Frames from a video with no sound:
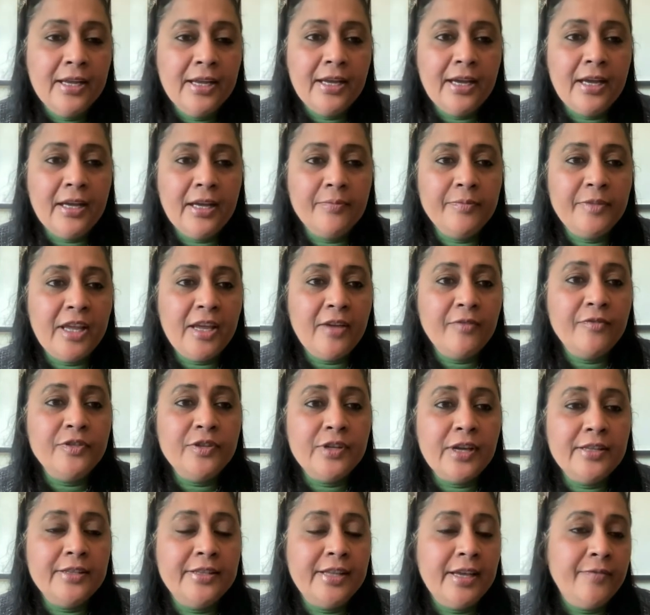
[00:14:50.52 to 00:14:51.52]

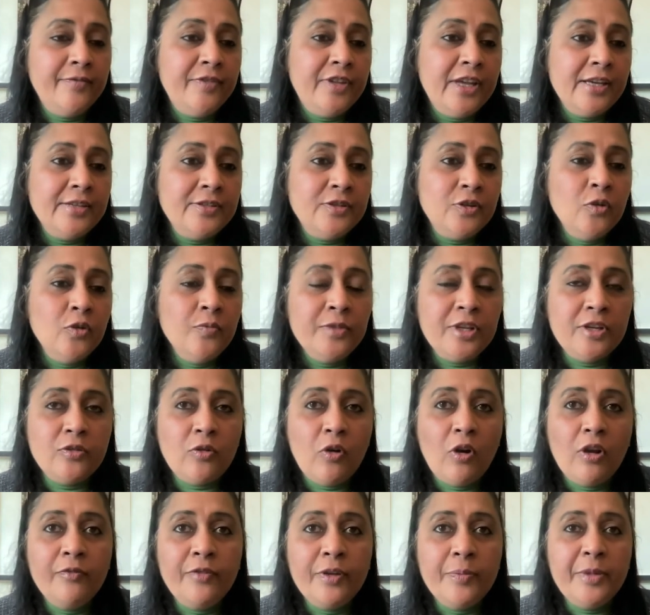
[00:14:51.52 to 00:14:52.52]
if they assume that
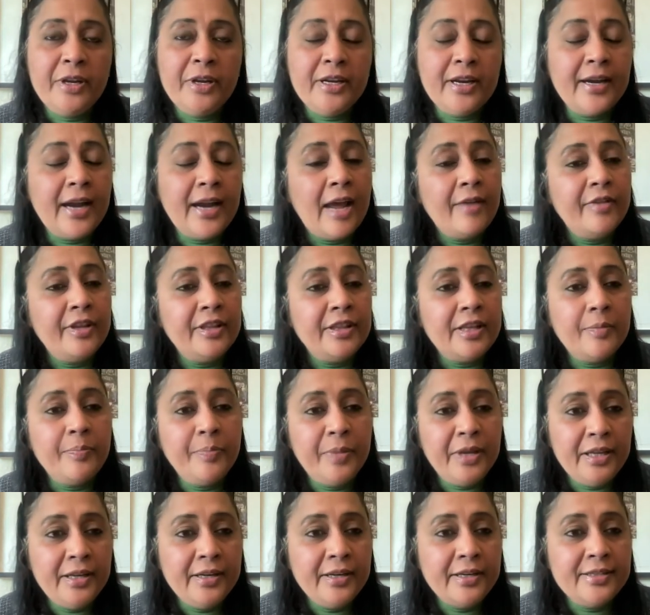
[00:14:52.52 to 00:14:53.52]
all women are having their
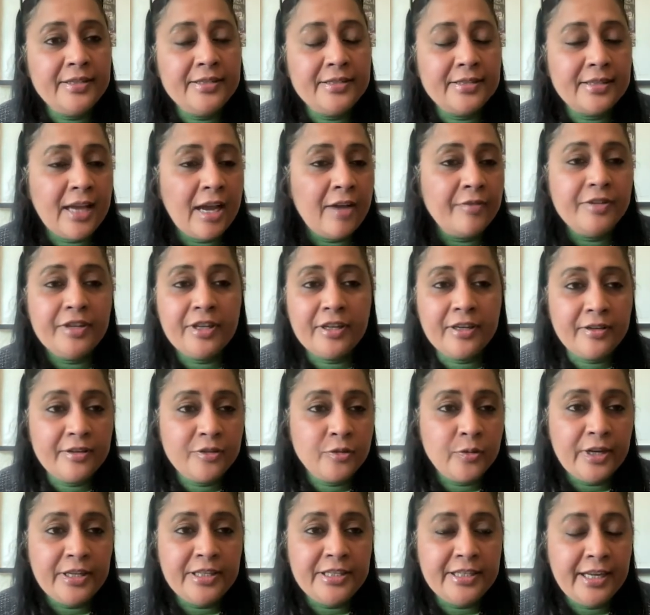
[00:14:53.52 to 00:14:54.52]
periods after
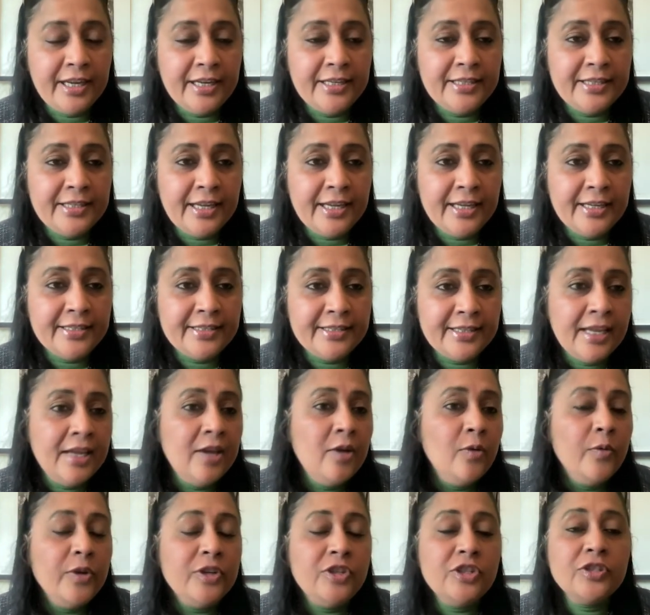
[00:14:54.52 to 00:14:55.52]
28 days,
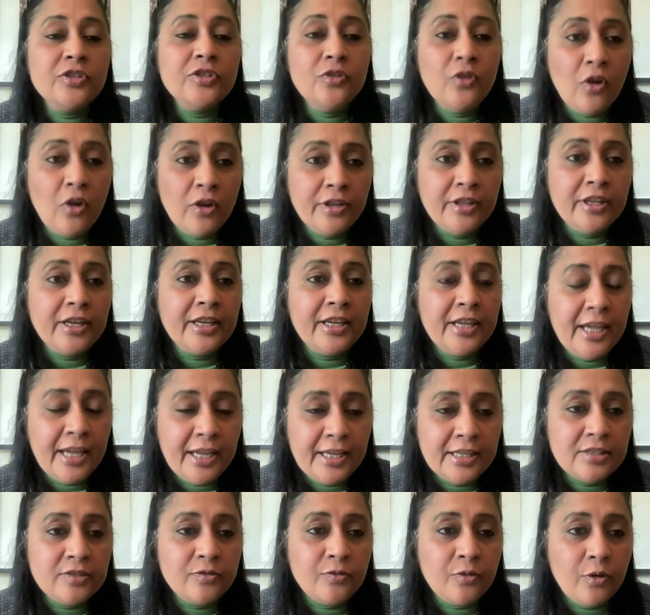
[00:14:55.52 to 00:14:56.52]
which is not the
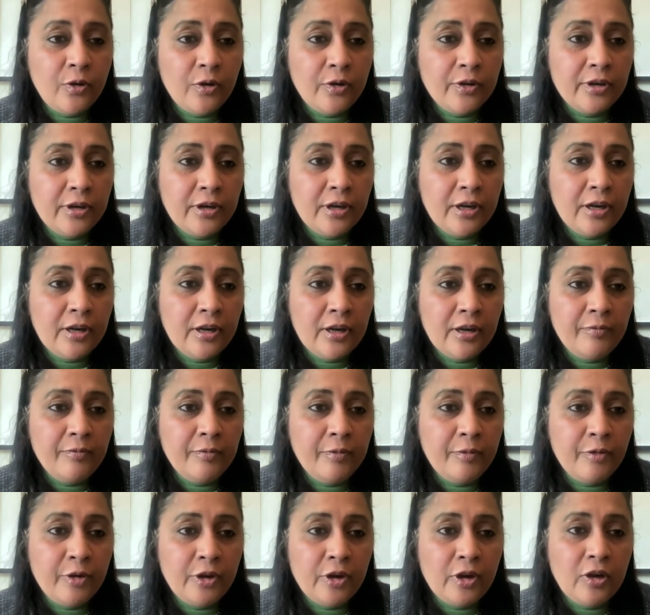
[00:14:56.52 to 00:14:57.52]
case for
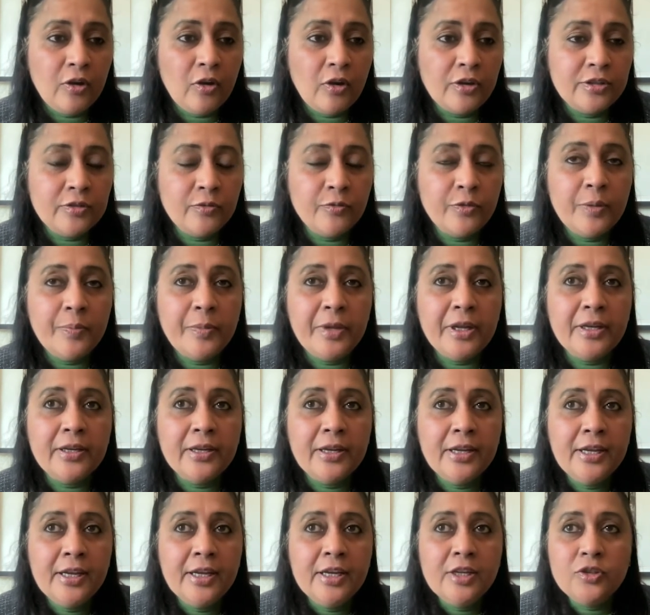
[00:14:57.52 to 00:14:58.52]
a lot of
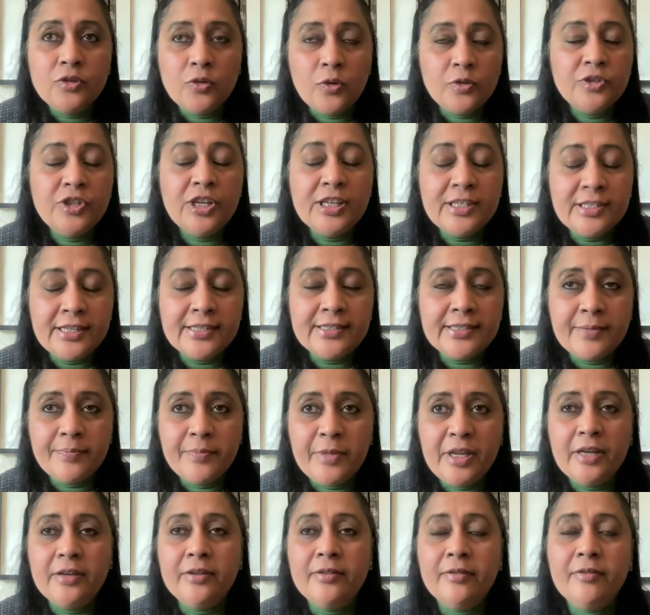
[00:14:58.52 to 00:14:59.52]
women. So just as a
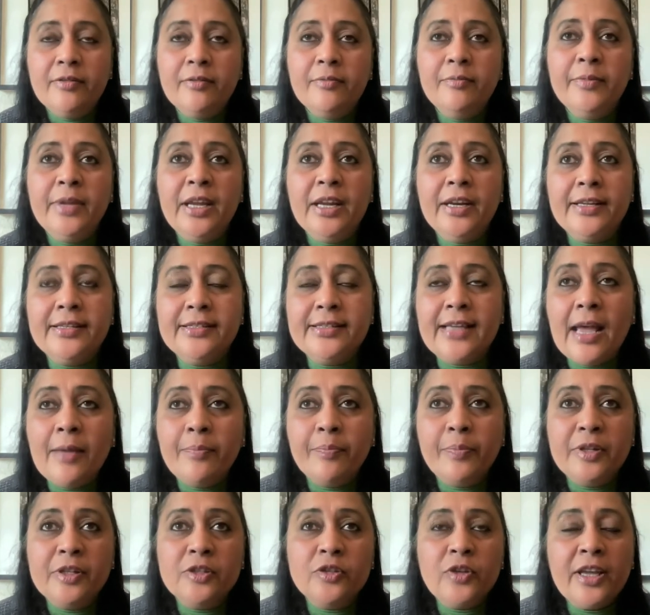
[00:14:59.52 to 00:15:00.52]
mere
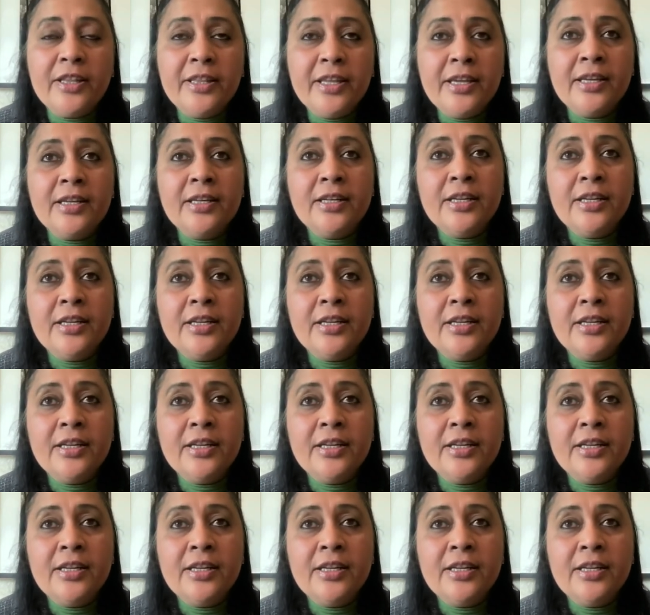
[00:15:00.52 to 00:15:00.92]
example. So I think it